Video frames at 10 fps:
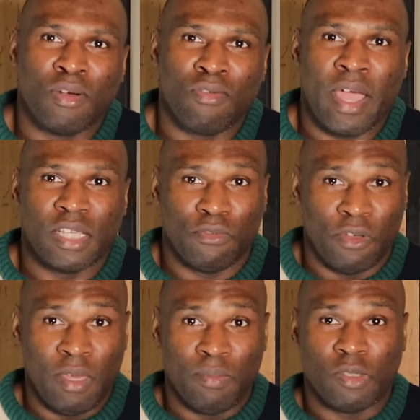arise
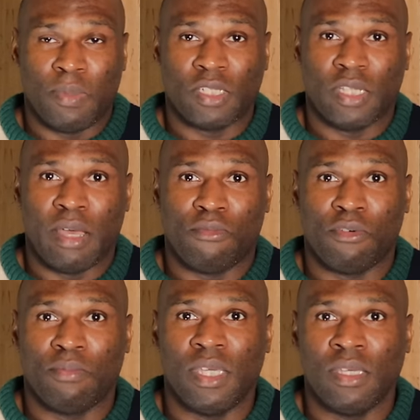for him especially, and
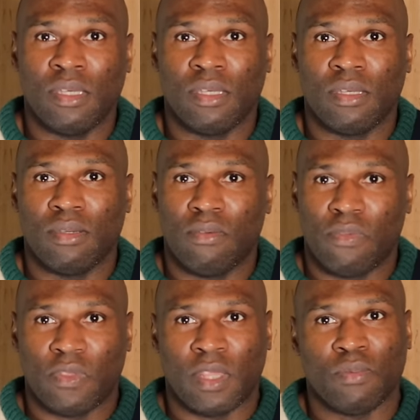for me,
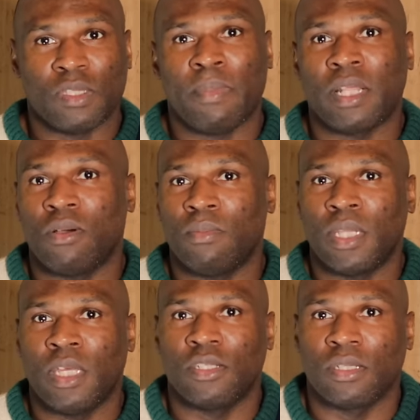and it was a bad
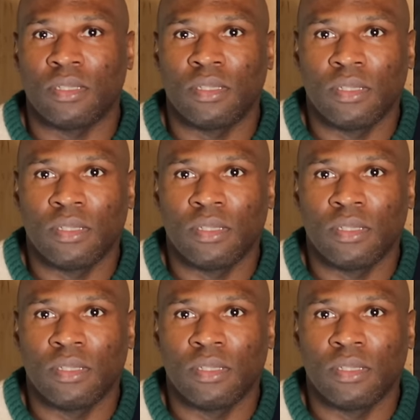combination.